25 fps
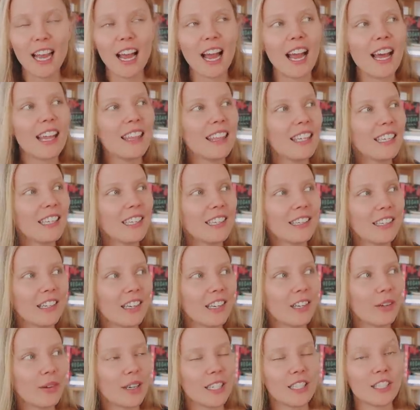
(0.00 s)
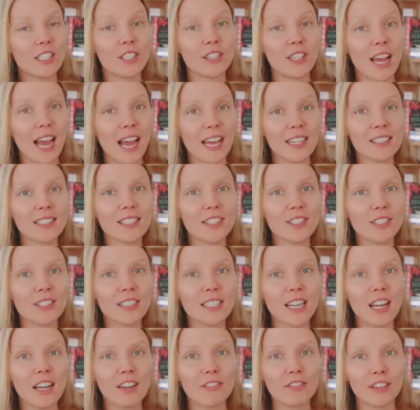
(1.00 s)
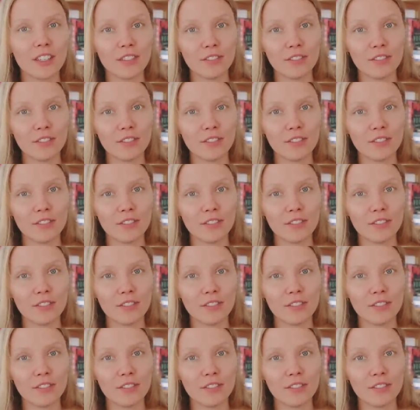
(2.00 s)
I think a good question to ask yourself